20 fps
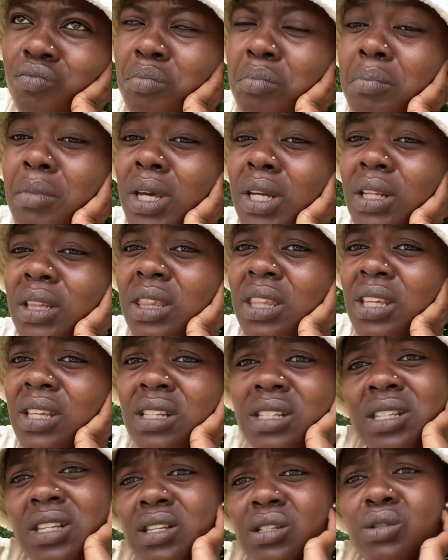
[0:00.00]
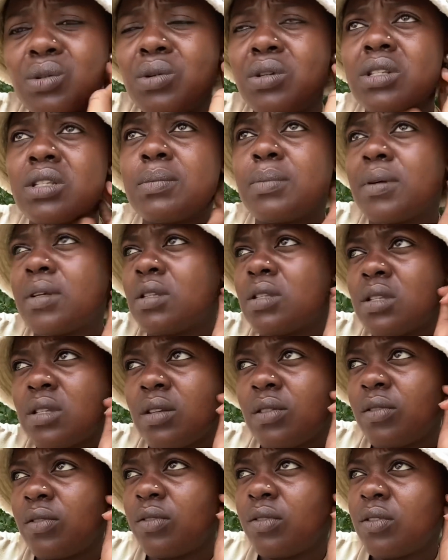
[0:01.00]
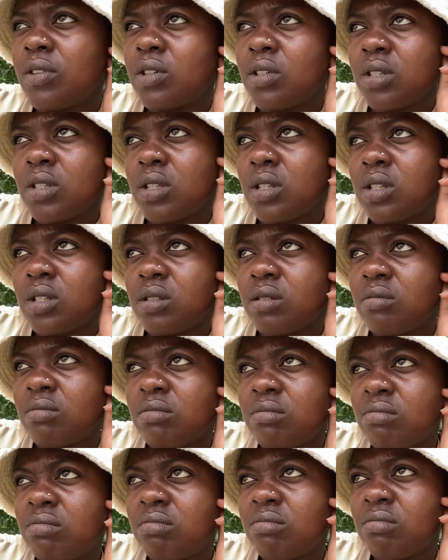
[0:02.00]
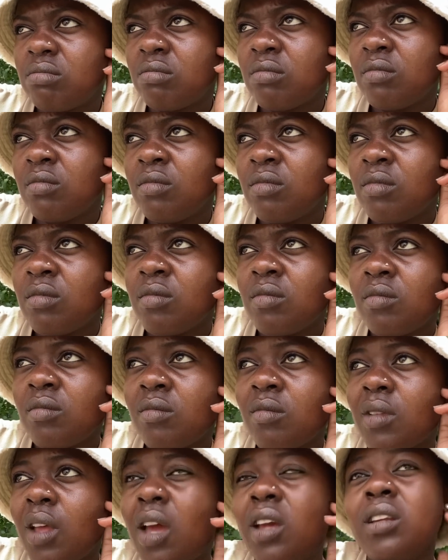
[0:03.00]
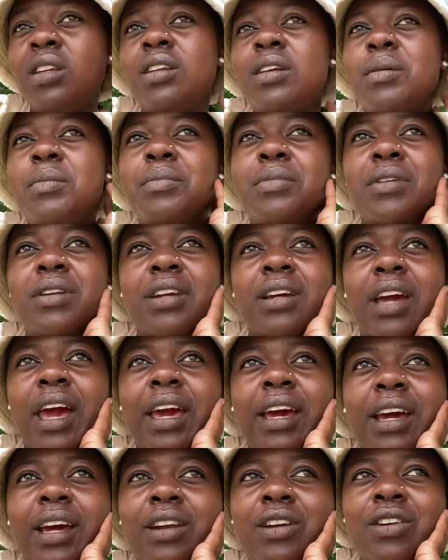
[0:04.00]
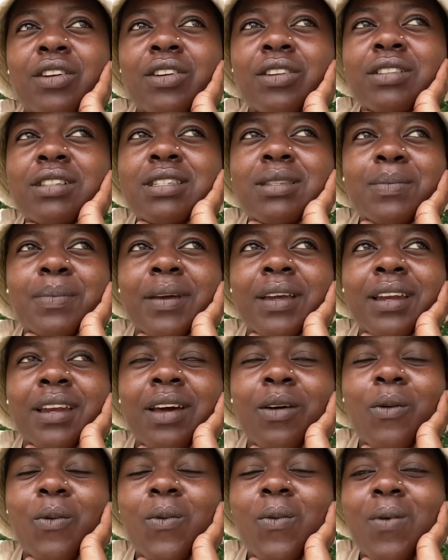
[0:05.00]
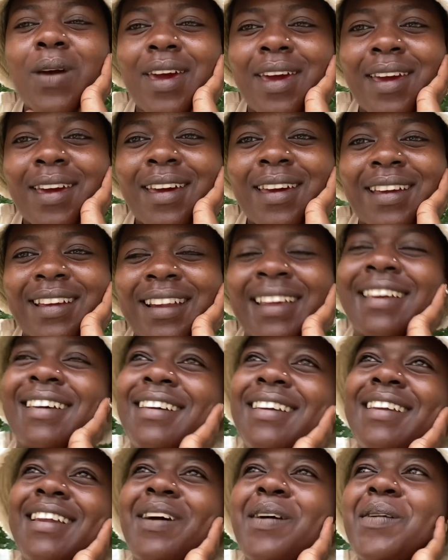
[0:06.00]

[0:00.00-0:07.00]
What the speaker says: male things are so expensive, honestly. I need a break. I cannot spend. Wait, I